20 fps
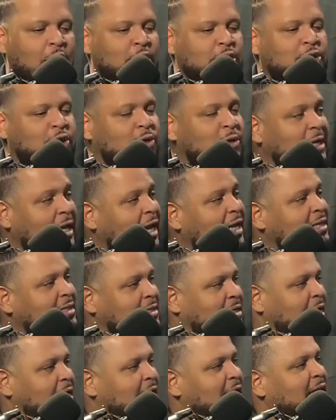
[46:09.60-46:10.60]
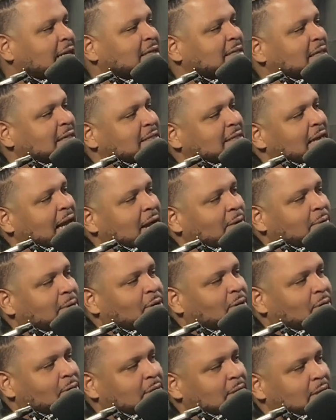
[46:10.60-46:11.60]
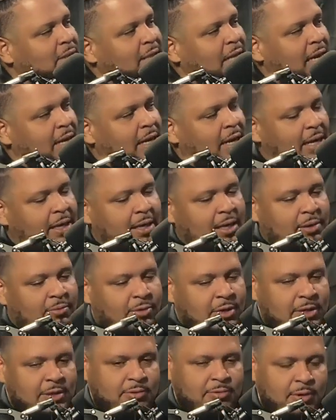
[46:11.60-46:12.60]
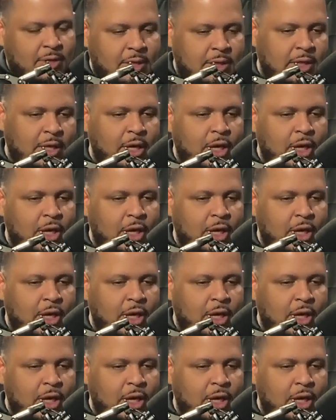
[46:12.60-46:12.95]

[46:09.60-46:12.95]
So next day, he says, "Zach, we're going to the same goddamn restaurant."